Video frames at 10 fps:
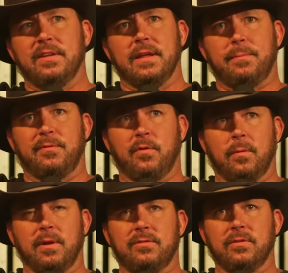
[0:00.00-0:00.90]
Elite
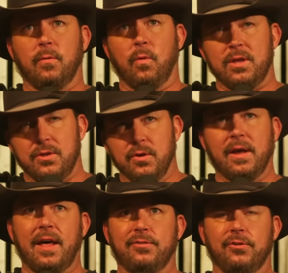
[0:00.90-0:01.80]
Performance, what you
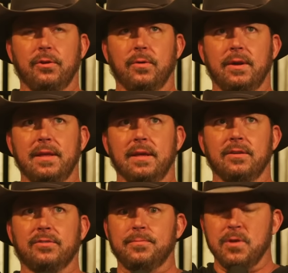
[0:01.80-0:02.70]
guys are doing
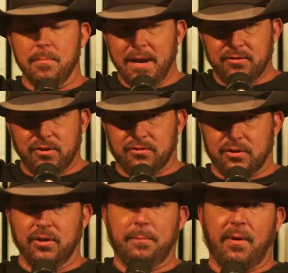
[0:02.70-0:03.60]
is you make sure it's a
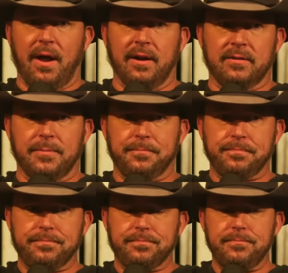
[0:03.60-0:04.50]
good product.
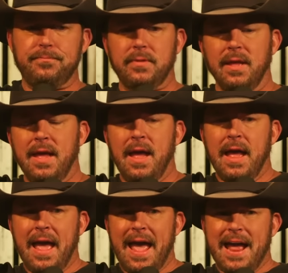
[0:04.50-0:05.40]

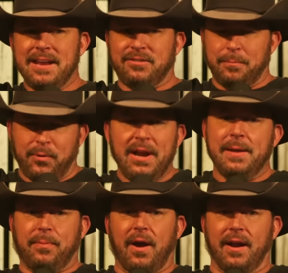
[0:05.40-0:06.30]
And it's a
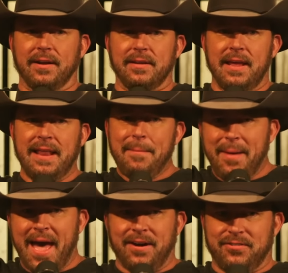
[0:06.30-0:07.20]
pretty product, and that
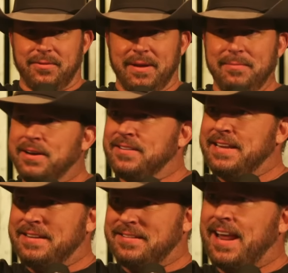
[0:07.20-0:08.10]
matters to me because
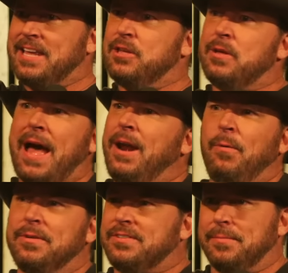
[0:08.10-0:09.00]
it's like I don't
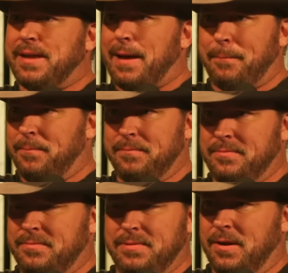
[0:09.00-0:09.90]
want some guy,
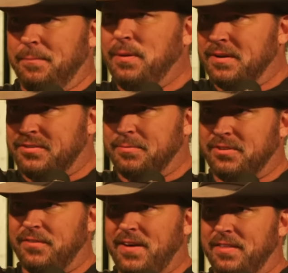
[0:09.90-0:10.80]
you know, pulling some
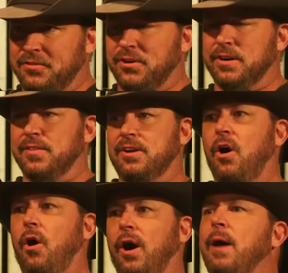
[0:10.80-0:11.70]
stuff out of the trunk of the car.